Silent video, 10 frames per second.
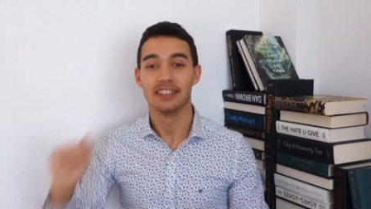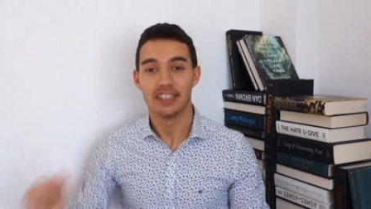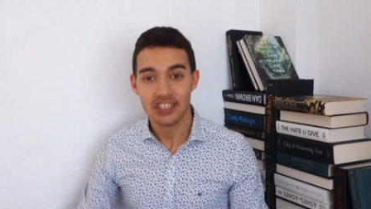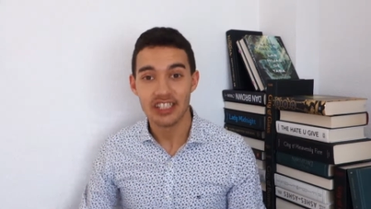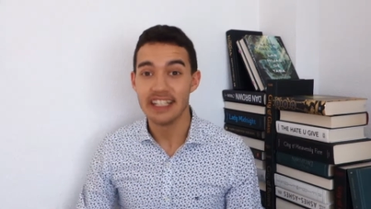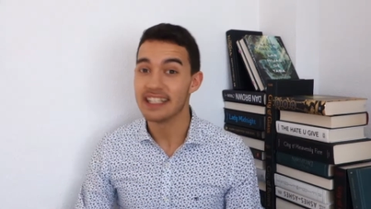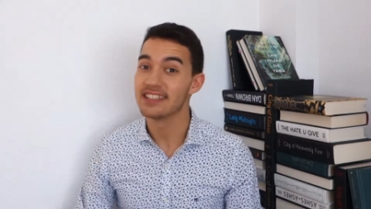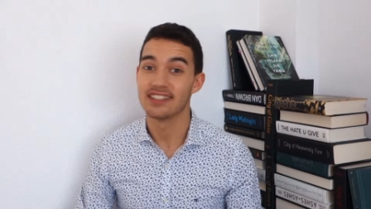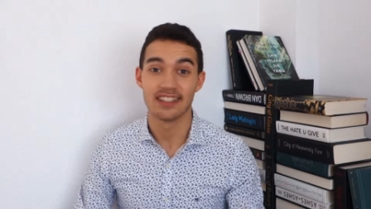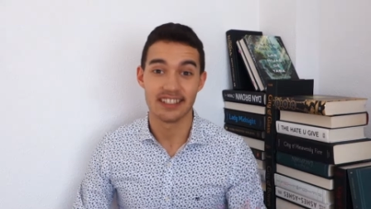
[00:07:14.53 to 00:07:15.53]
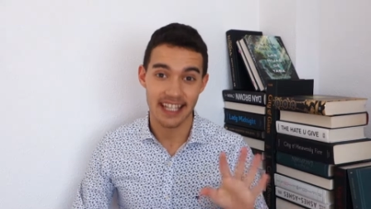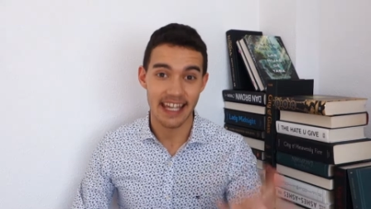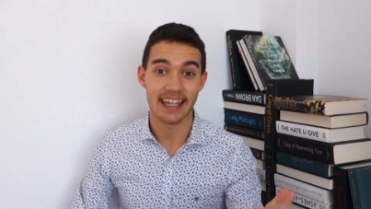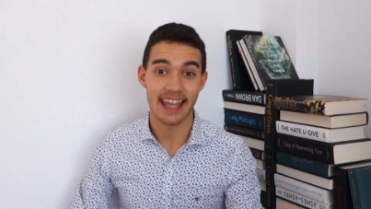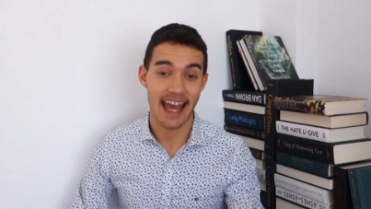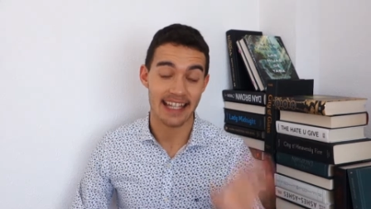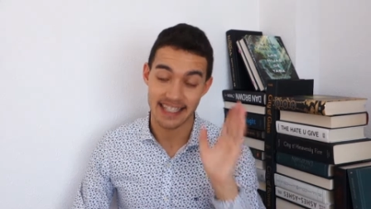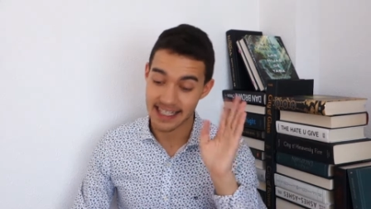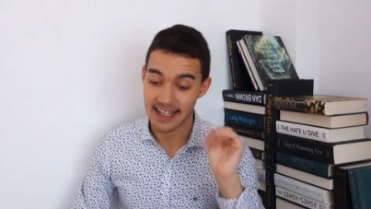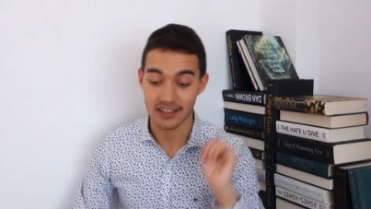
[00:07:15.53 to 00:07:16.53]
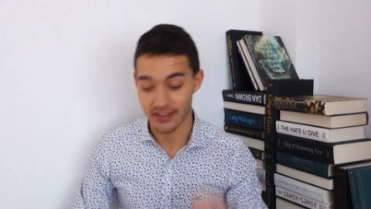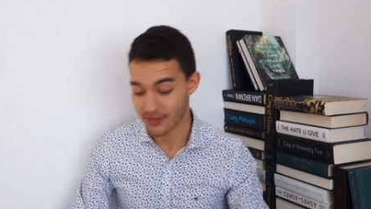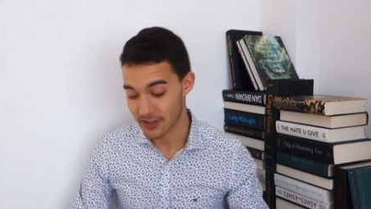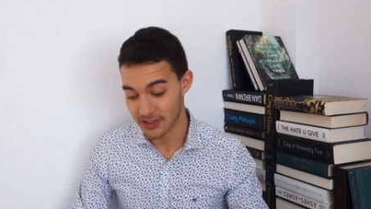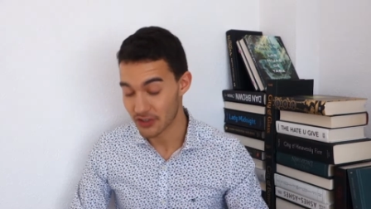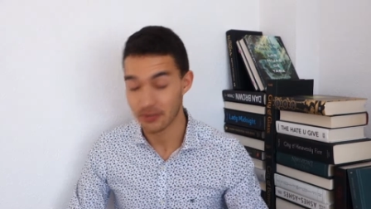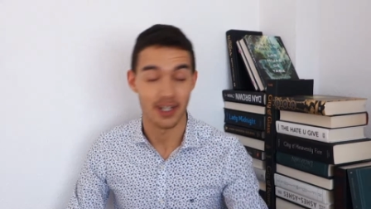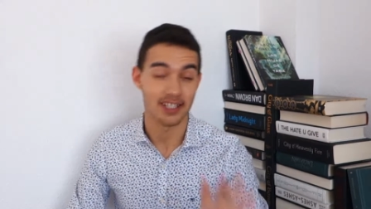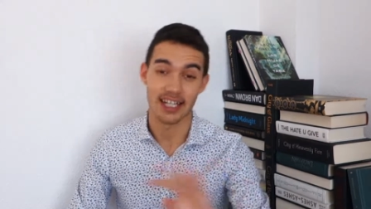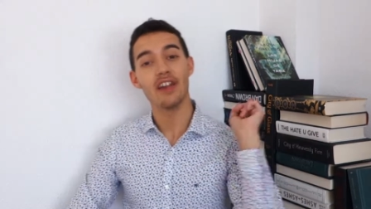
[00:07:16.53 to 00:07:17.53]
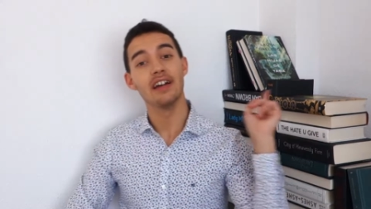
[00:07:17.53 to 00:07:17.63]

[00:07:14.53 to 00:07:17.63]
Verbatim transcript: she is just kick-ass and I love her so much.